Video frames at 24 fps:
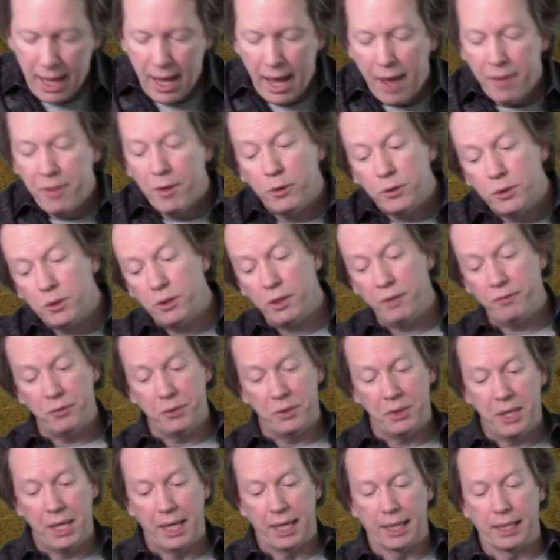And those are
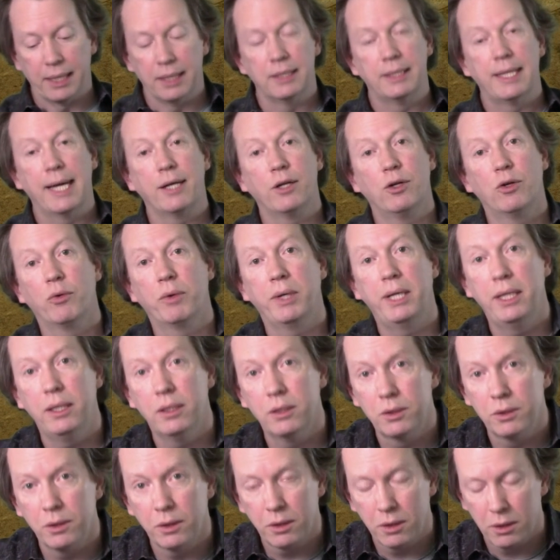different things. That green
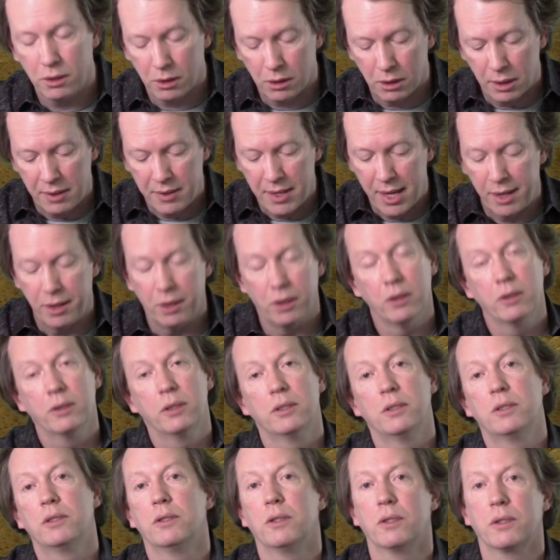circle and that
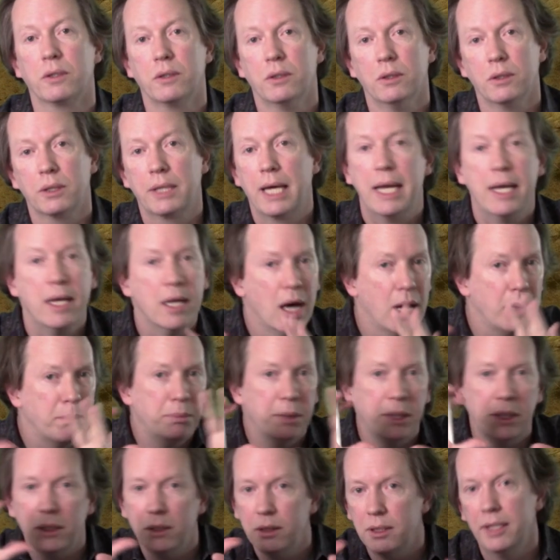orange circle cannot
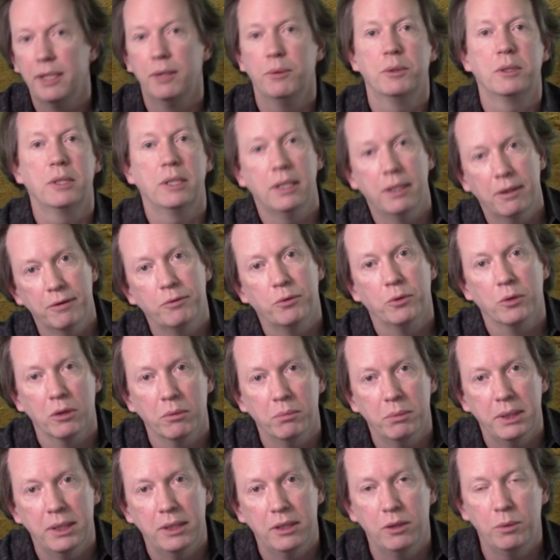be continuously
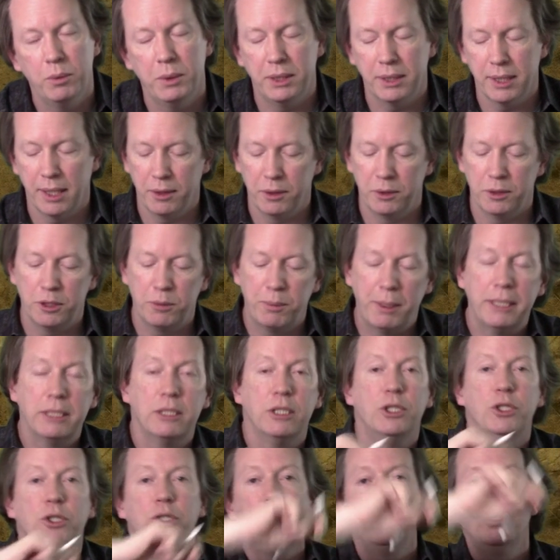deformed into each other. There's
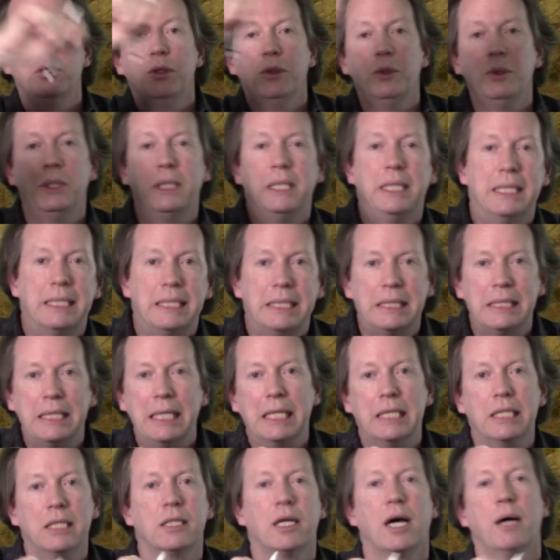basically two
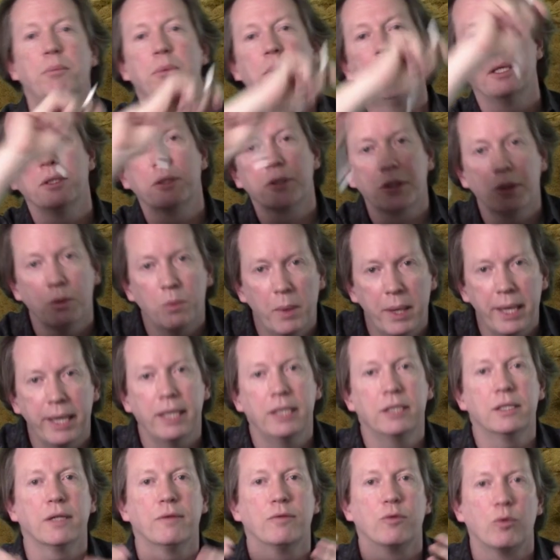distinct topological
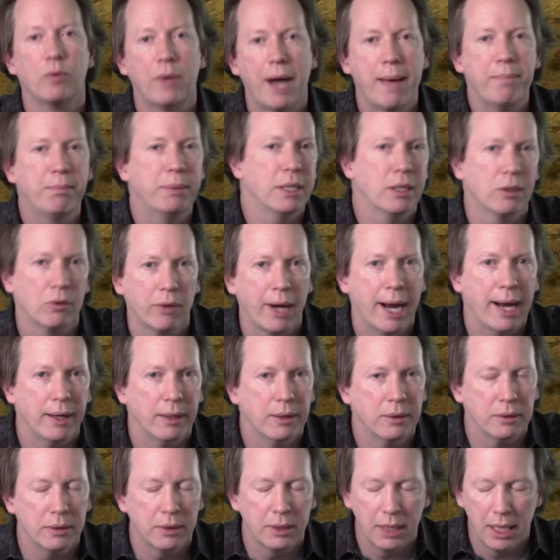ways of wrapping
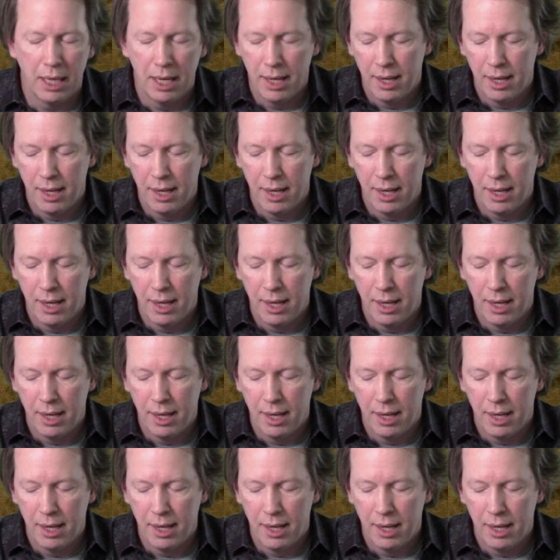around